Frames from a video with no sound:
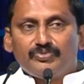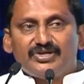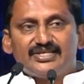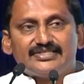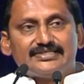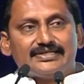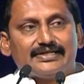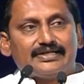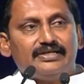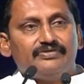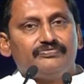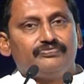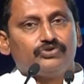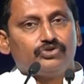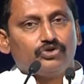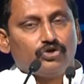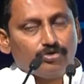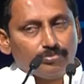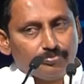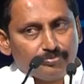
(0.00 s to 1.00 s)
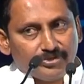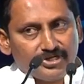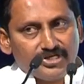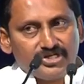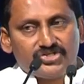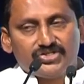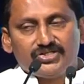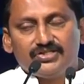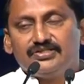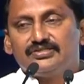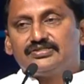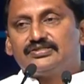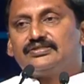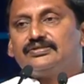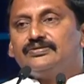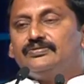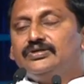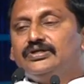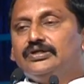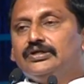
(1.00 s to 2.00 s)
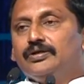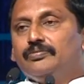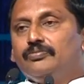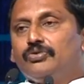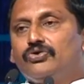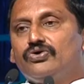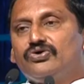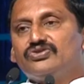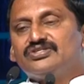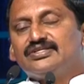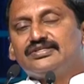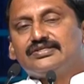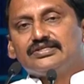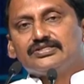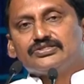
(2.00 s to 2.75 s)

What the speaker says: basically for operations, because they